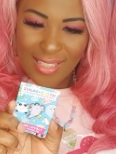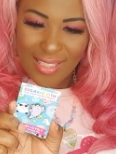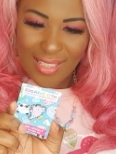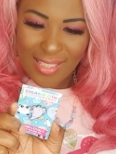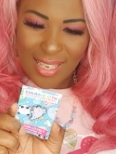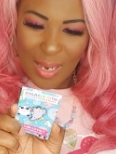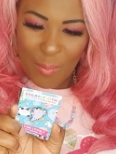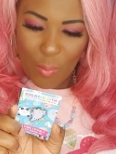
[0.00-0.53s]
the
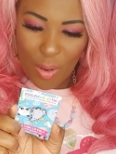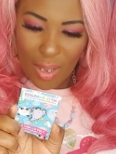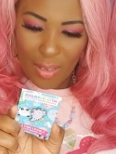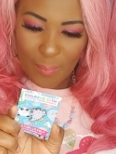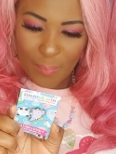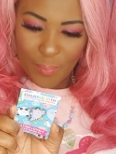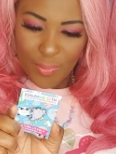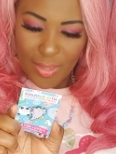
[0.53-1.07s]
same
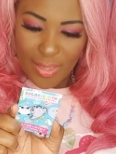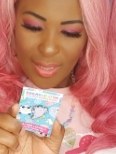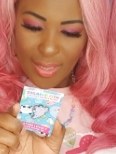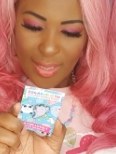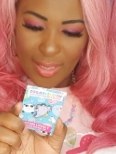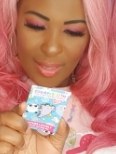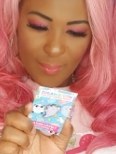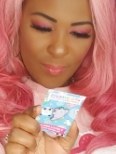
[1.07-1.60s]
one?
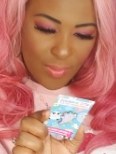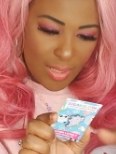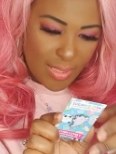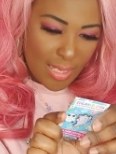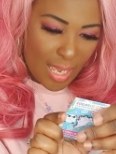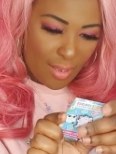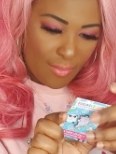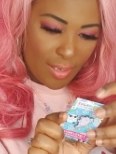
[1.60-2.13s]
Does
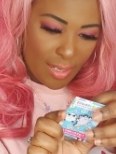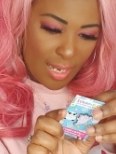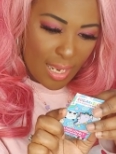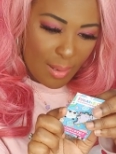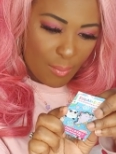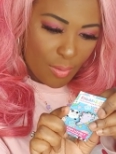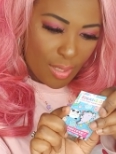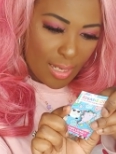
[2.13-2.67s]
it have her
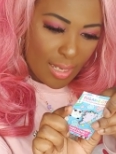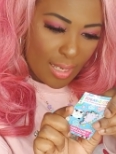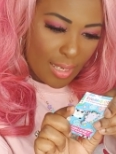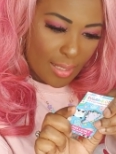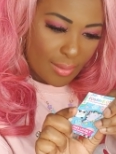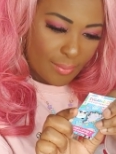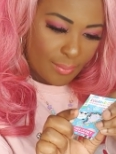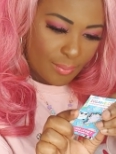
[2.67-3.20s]
name on
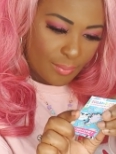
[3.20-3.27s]
here?